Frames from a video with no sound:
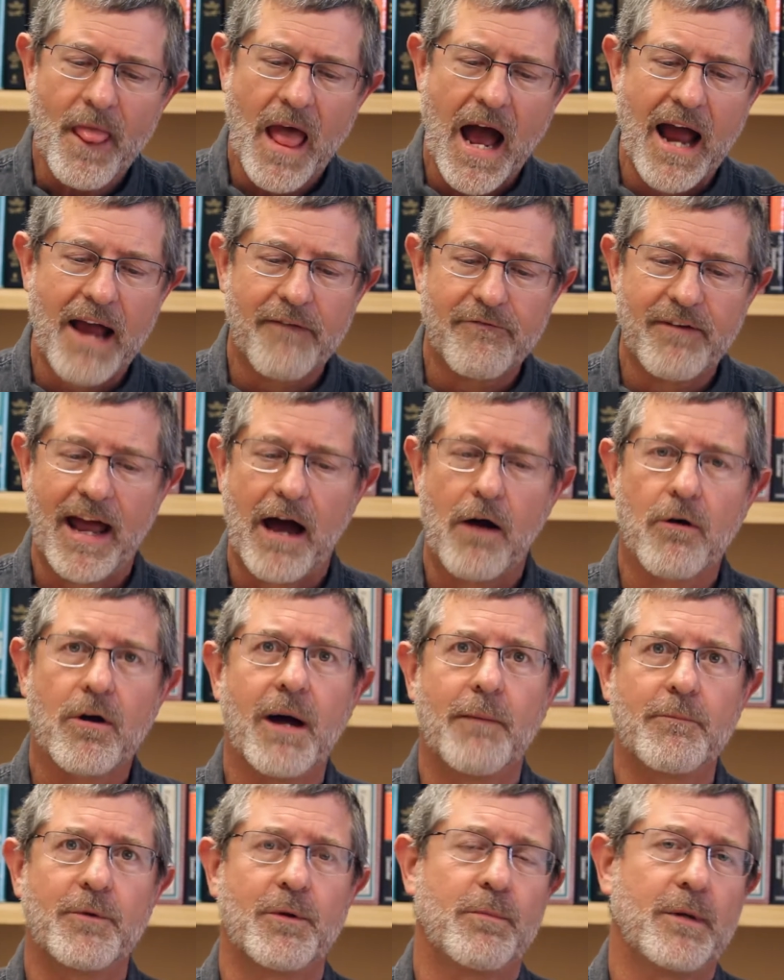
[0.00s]
I've now
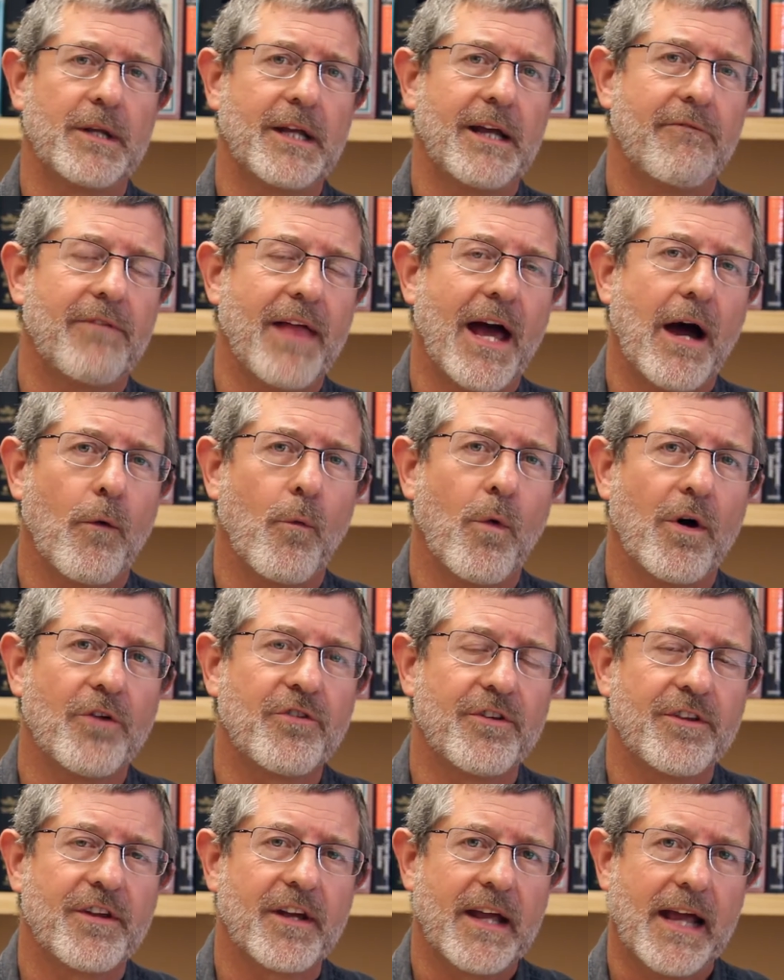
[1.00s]
come to believe that
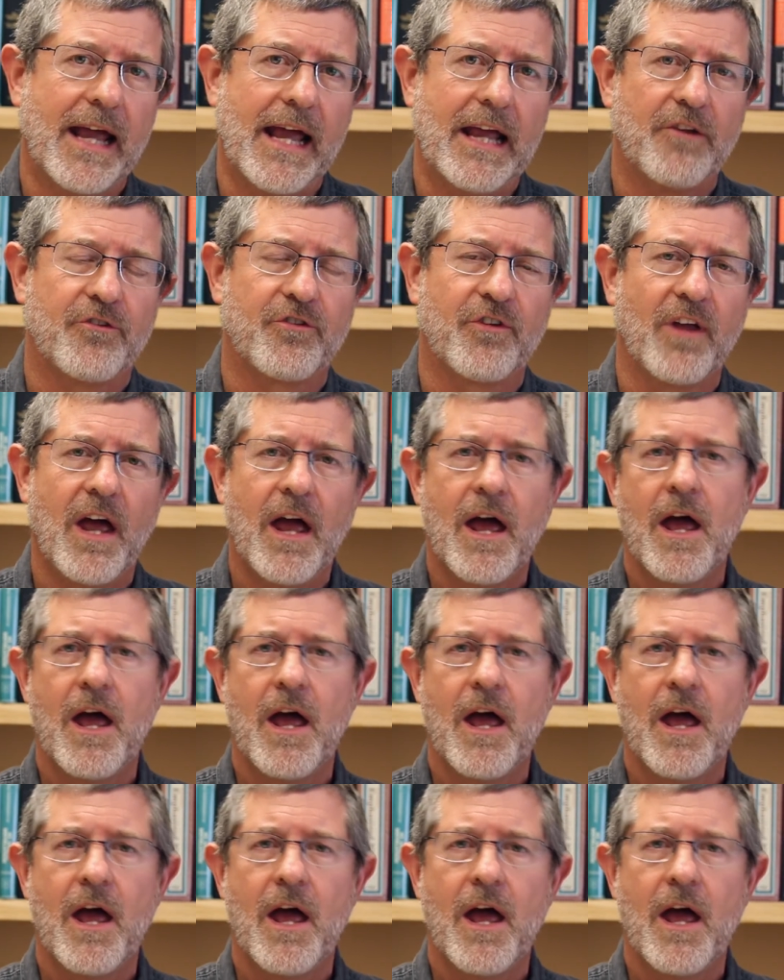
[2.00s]
wasn't the case.